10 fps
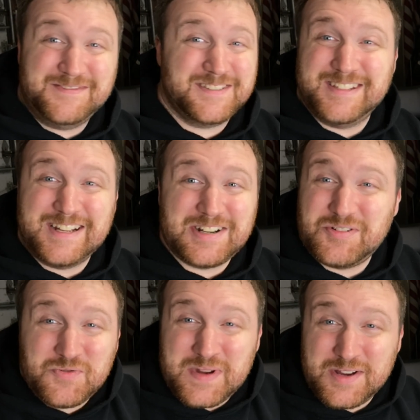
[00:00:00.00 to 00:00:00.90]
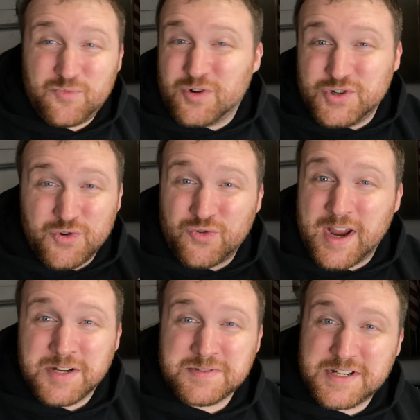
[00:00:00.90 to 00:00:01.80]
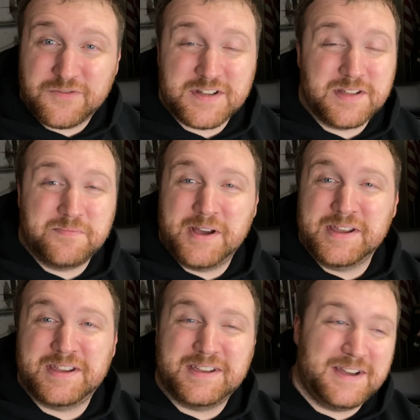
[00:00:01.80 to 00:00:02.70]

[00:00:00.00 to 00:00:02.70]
You know, we're doing random stuff to the bike,